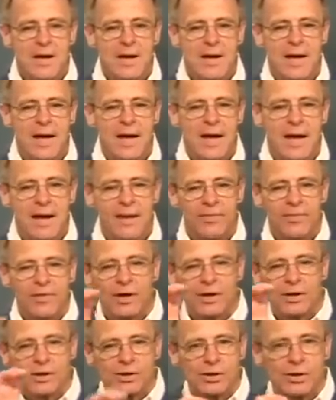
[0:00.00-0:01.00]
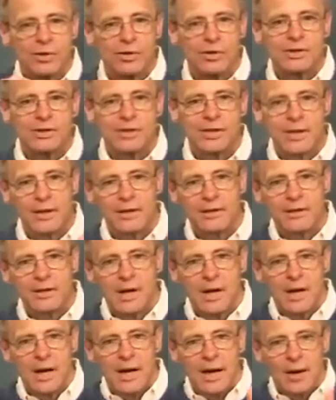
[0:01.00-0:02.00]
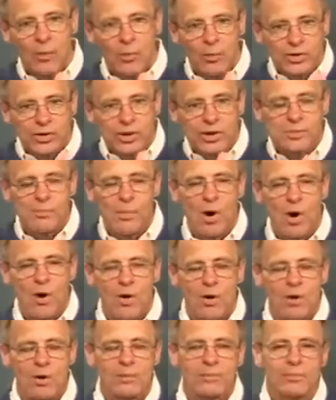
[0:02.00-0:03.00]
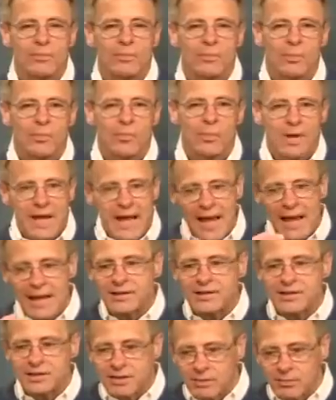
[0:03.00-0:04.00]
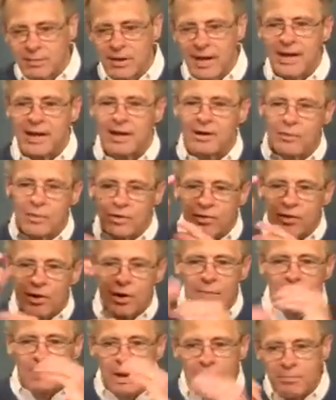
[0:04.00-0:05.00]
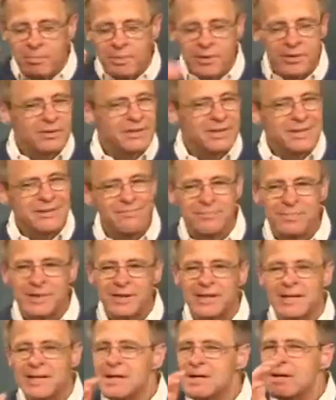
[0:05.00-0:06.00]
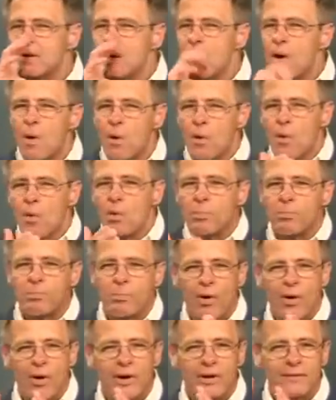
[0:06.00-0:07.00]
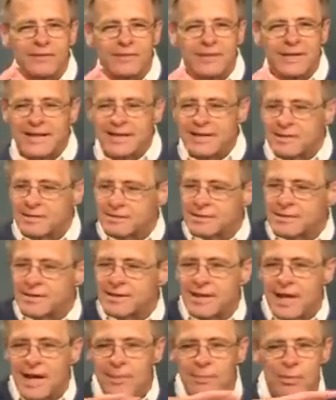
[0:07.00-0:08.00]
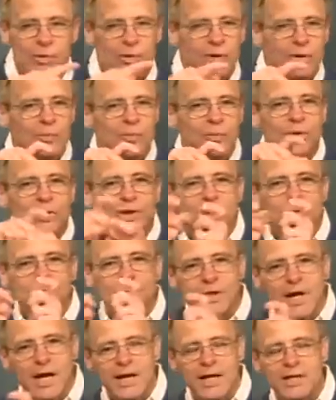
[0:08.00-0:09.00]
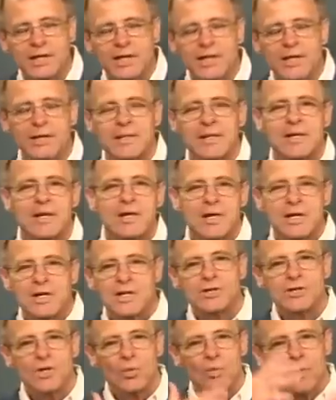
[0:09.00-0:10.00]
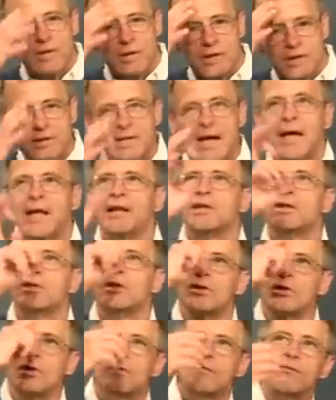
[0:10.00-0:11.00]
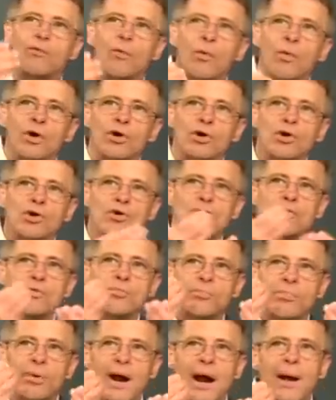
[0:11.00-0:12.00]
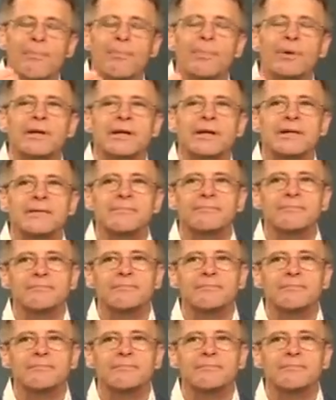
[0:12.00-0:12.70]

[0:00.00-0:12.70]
And the church was small. We had some land we thought about building, but old part of town, the neighborhood was changing, so we decided to look for new property,